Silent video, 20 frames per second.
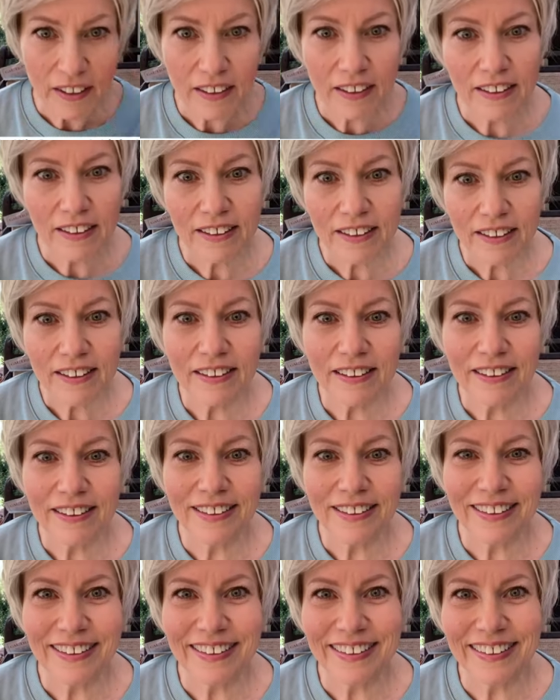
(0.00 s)

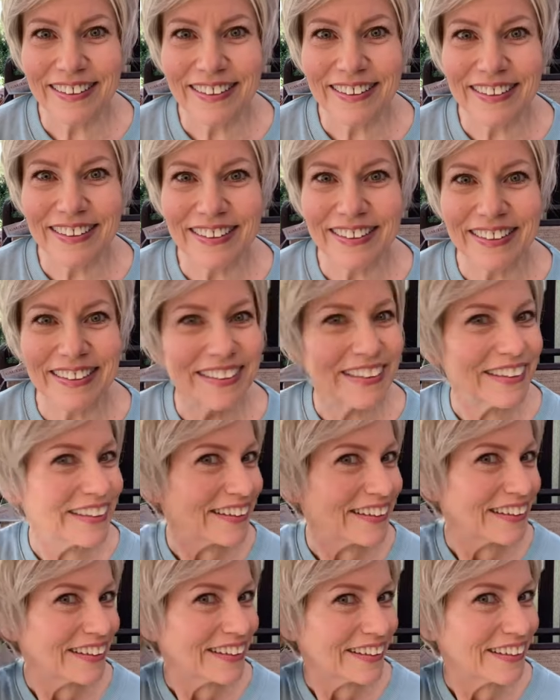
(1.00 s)

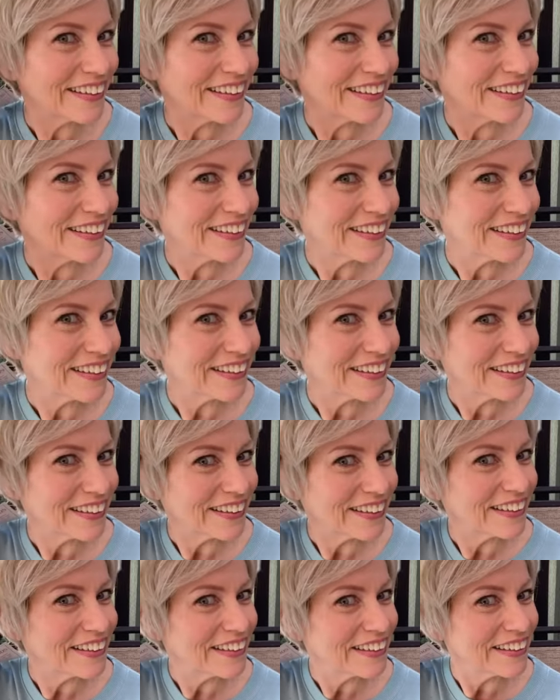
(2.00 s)

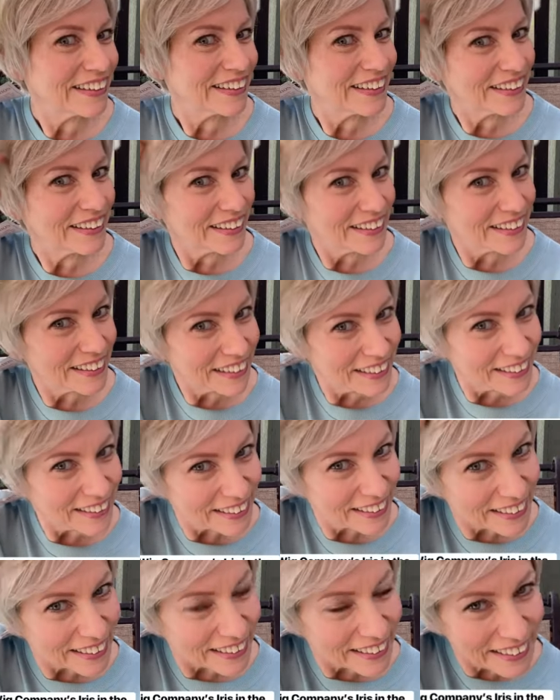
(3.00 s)

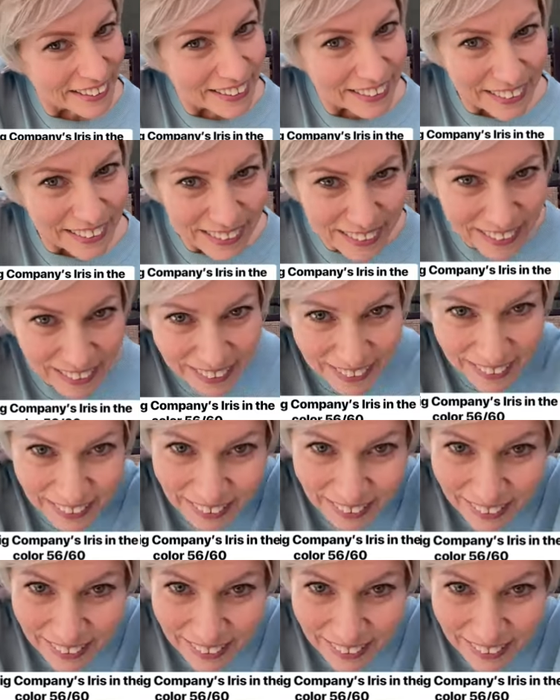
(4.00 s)
No one is speaking in this clip.